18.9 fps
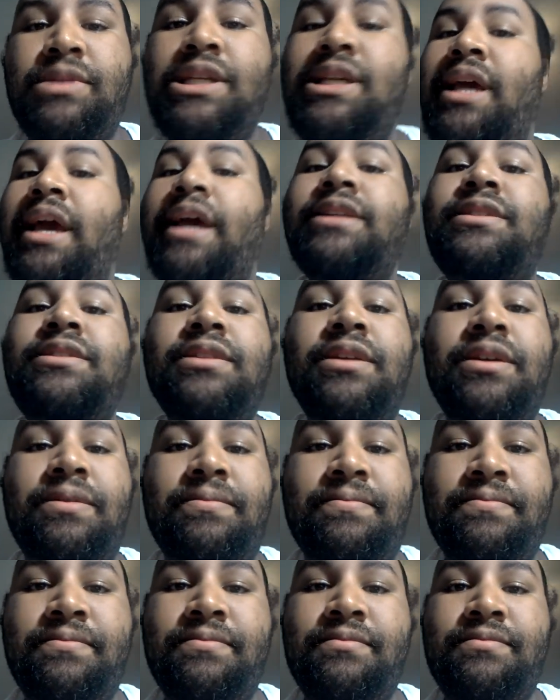He hates
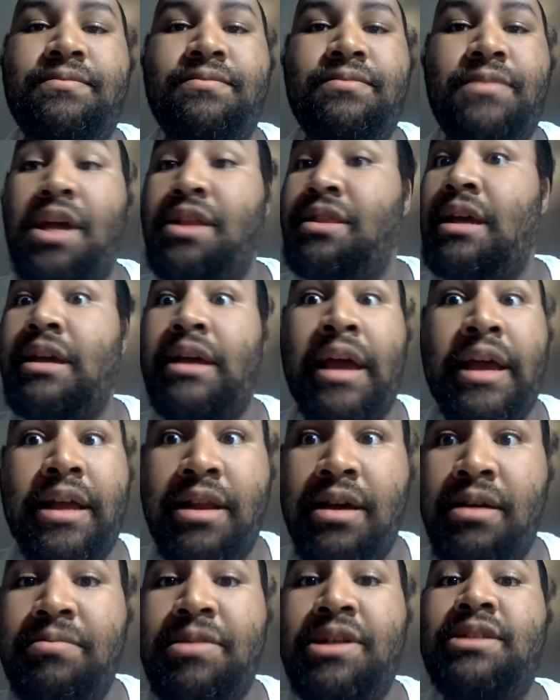them. And they
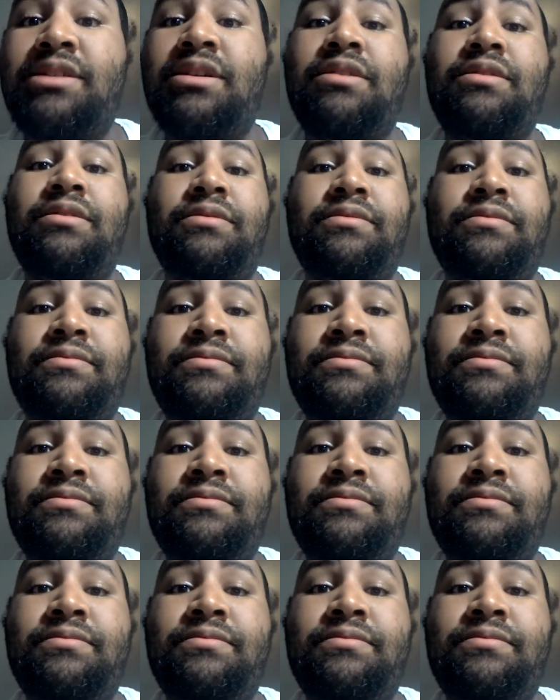hate him in turn.